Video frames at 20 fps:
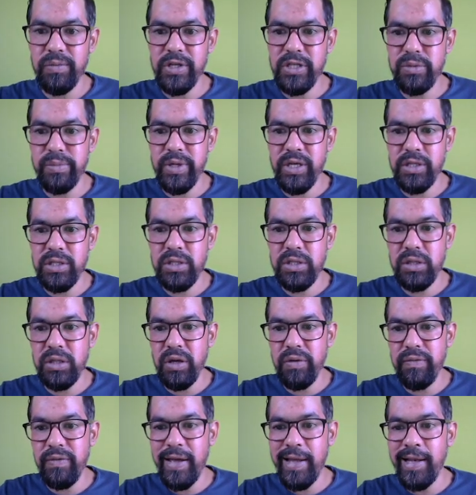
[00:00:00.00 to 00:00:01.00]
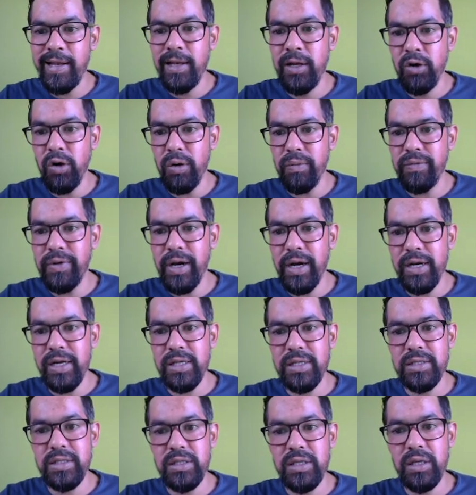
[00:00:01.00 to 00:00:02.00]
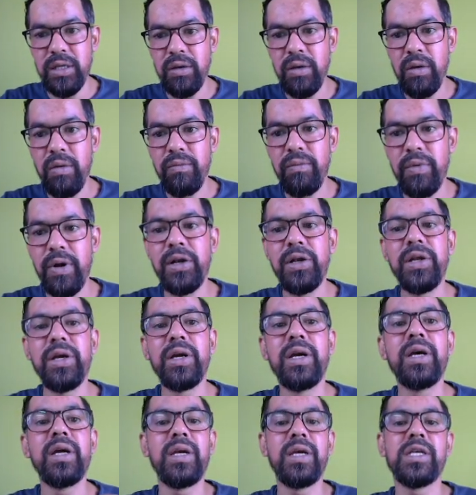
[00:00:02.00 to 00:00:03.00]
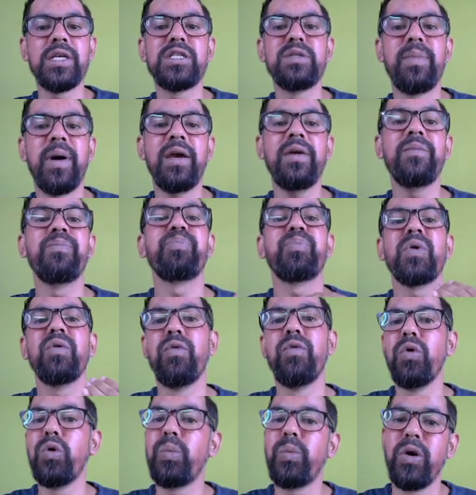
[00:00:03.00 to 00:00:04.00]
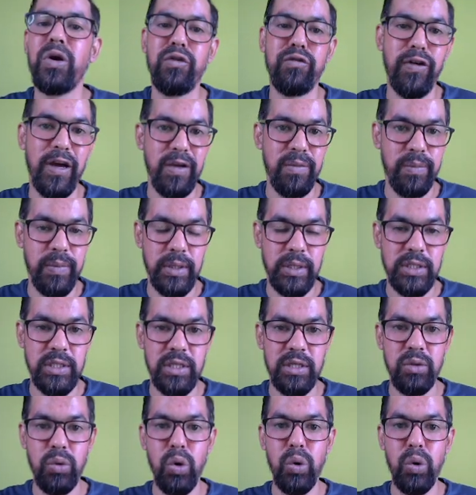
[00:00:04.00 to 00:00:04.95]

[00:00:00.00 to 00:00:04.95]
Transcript: which means the value of currency will decrease by 4.5%.